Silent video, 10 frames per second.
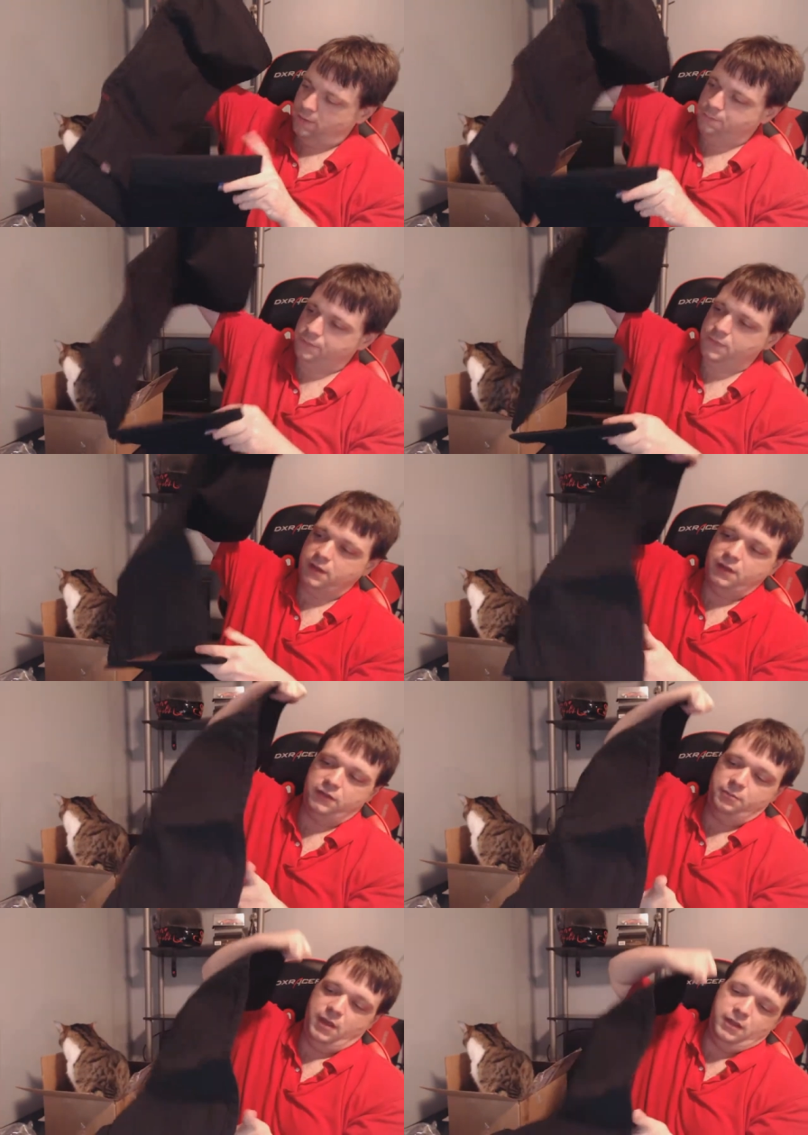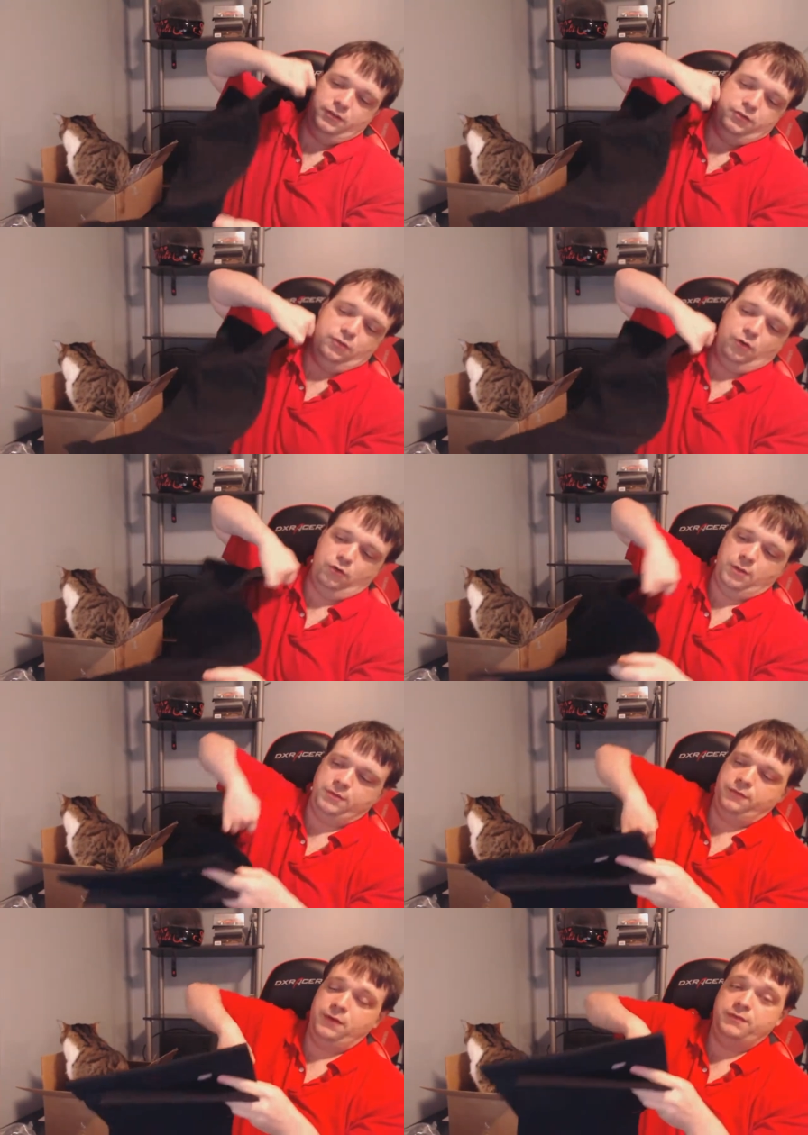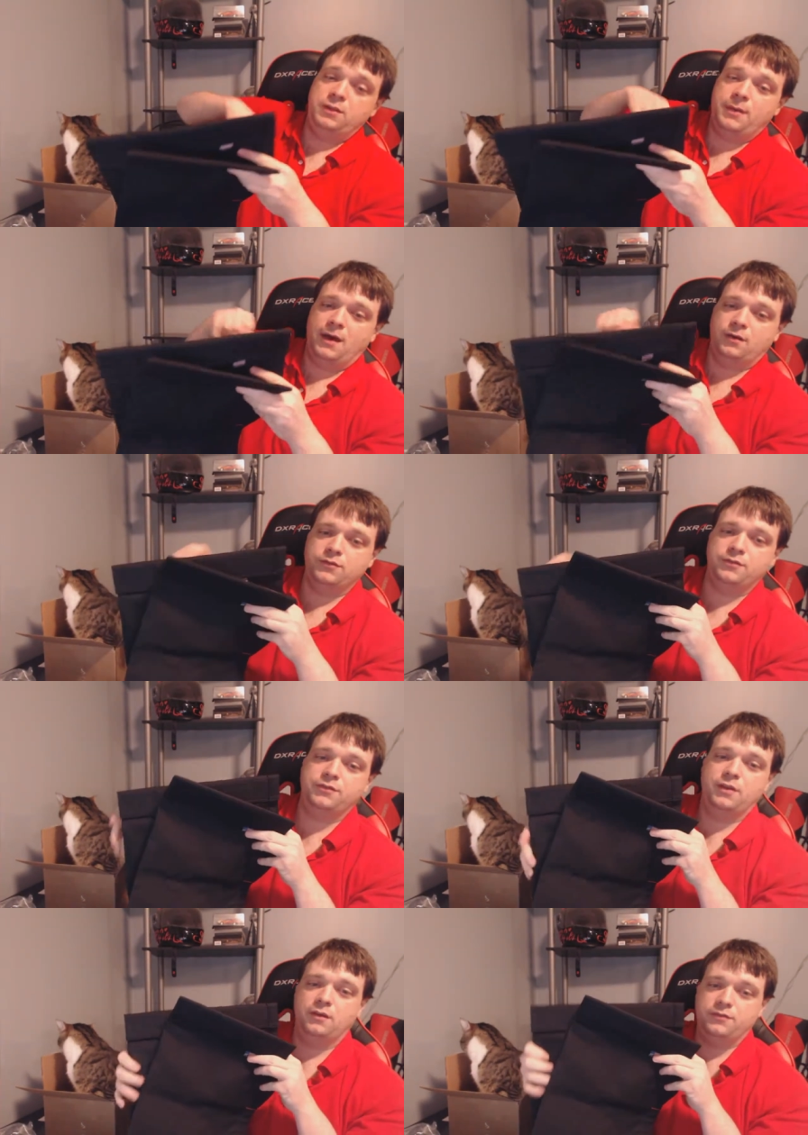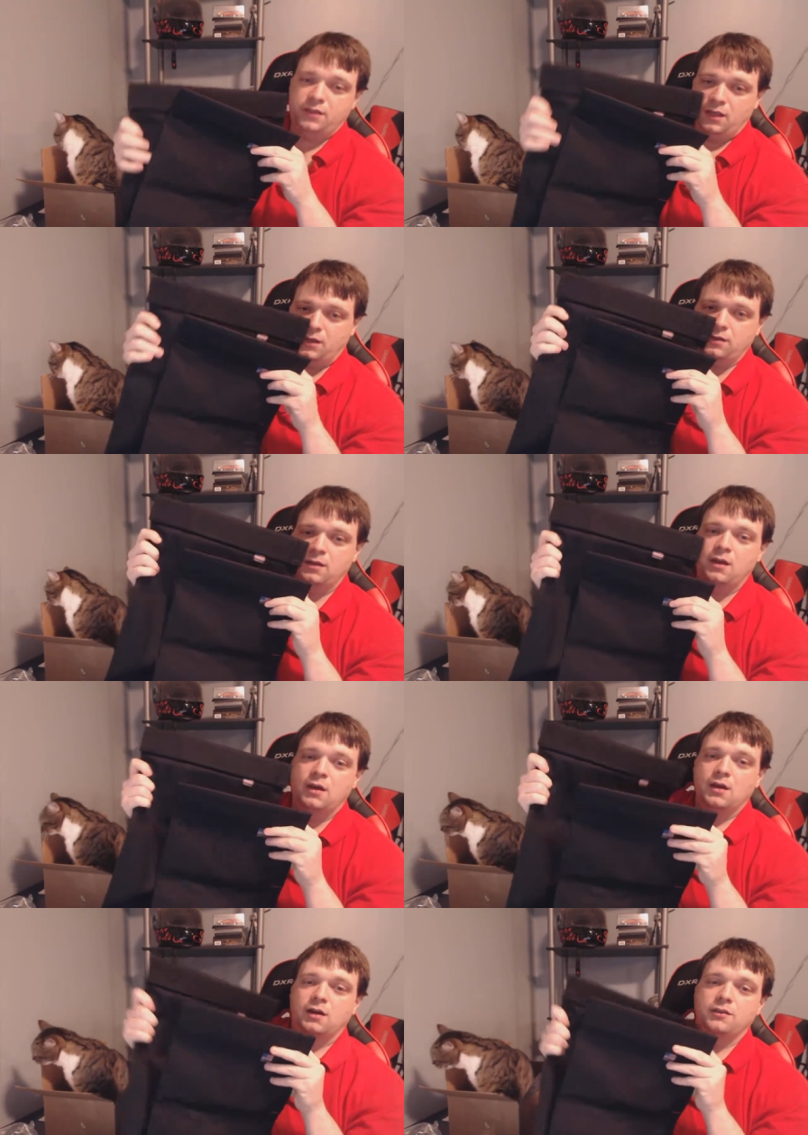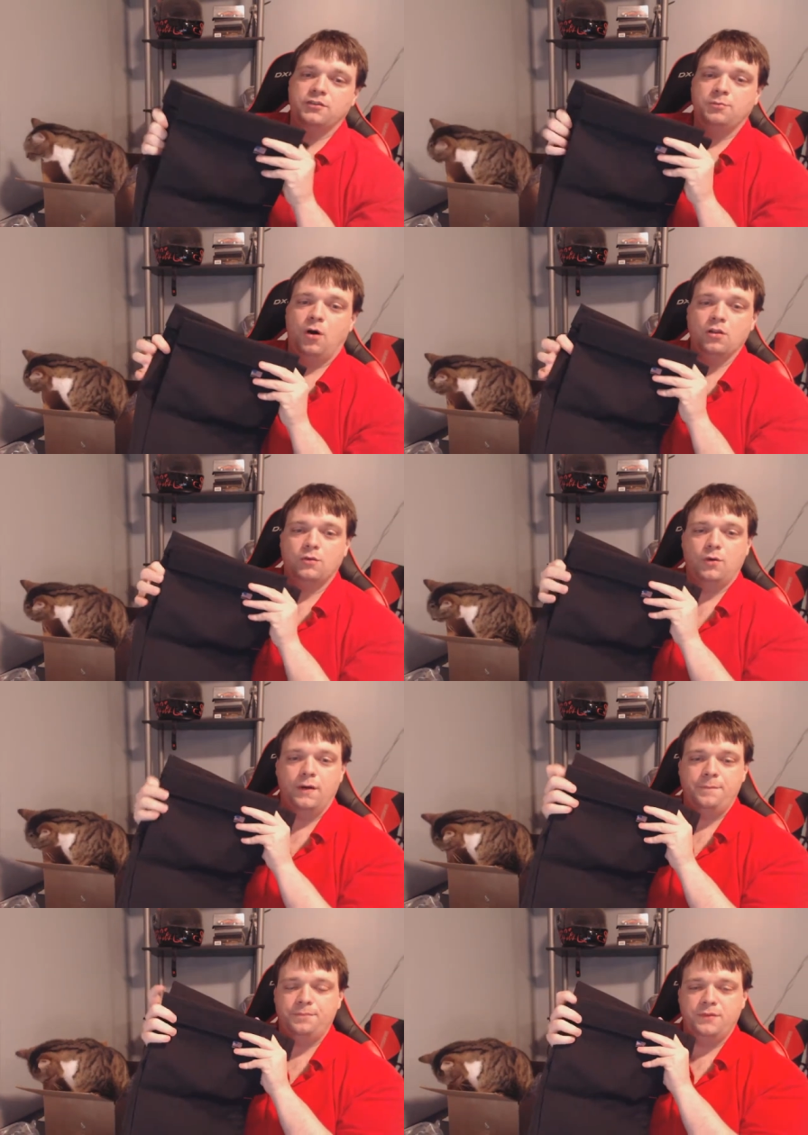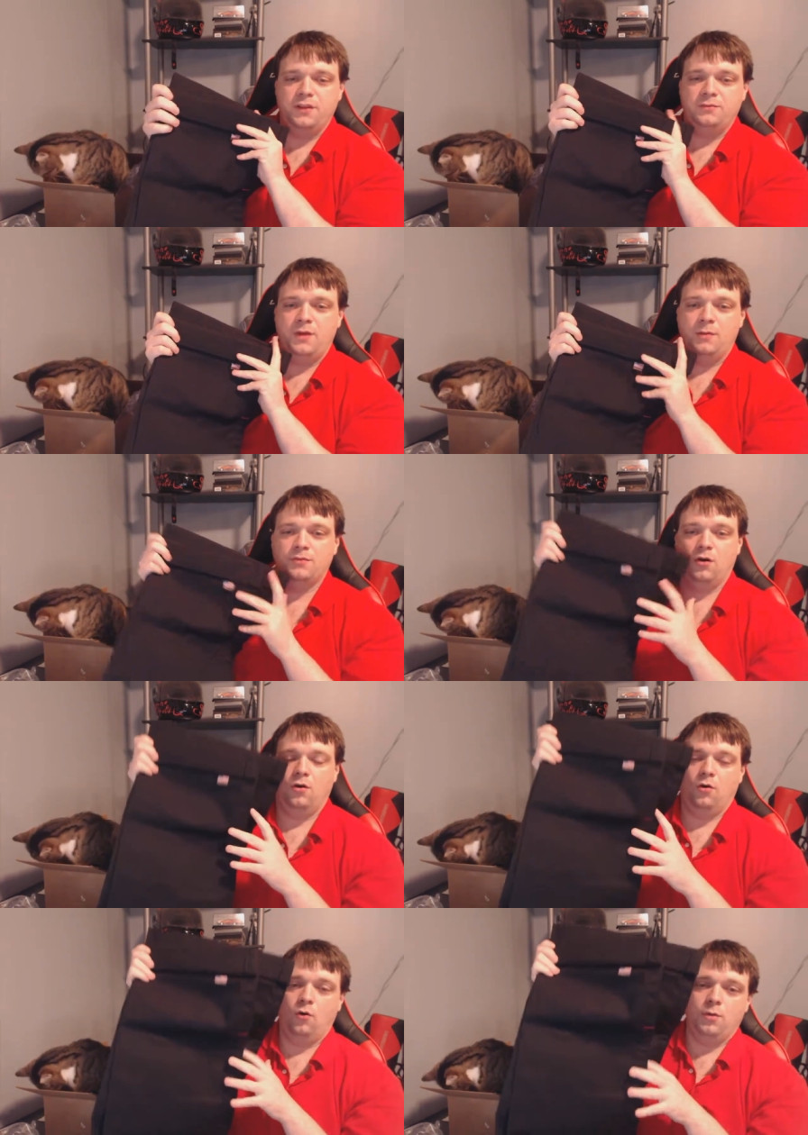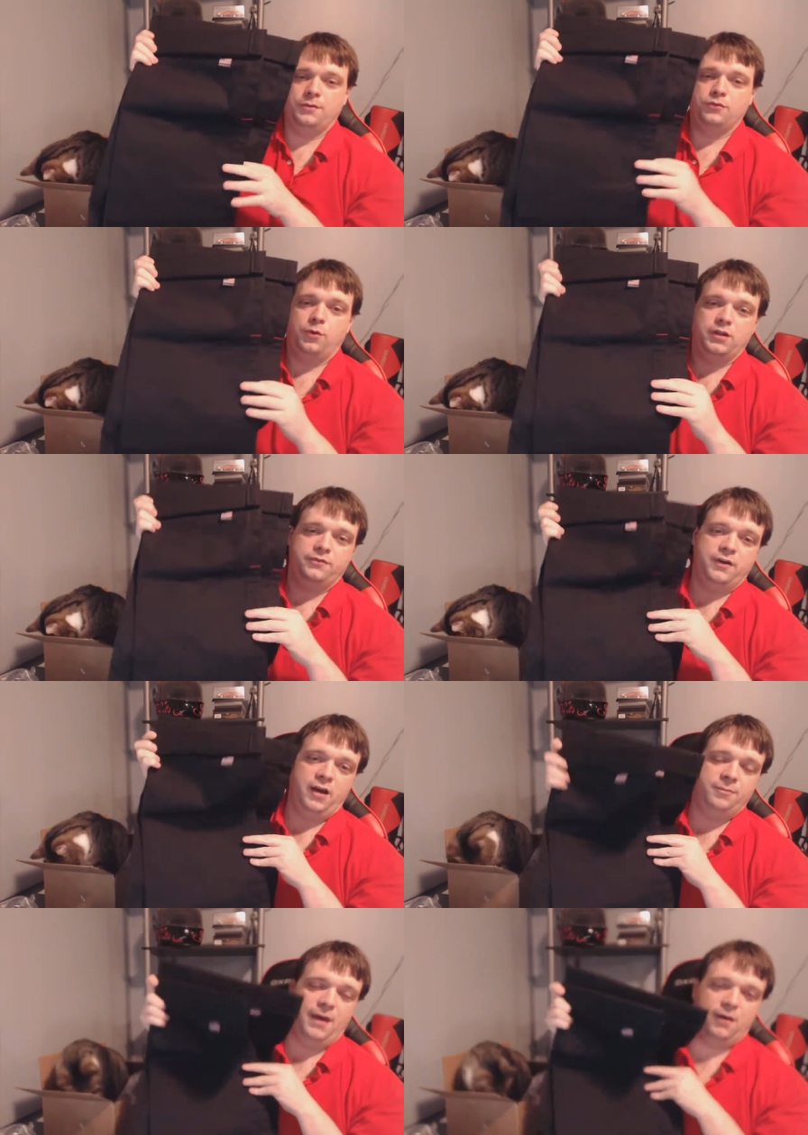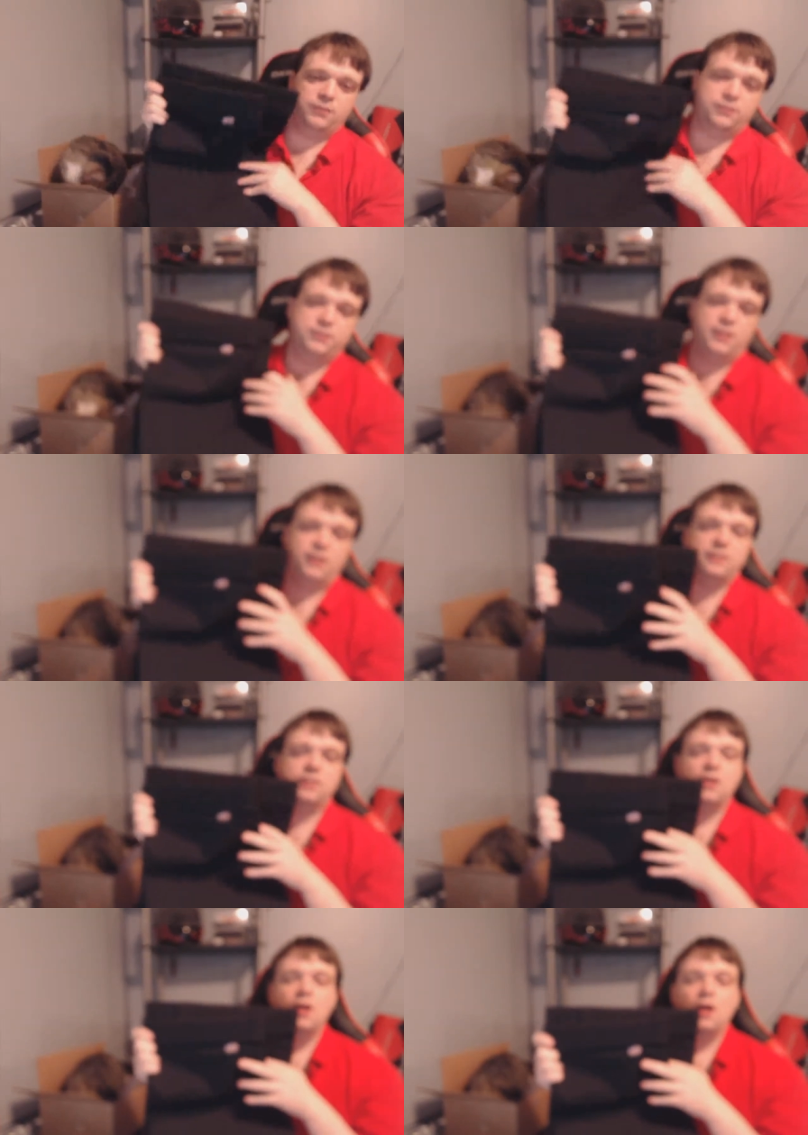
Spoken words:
one is made to hold up to 50 pounds of sand. The smaller one is made up to hold up to 25 pounds of sand.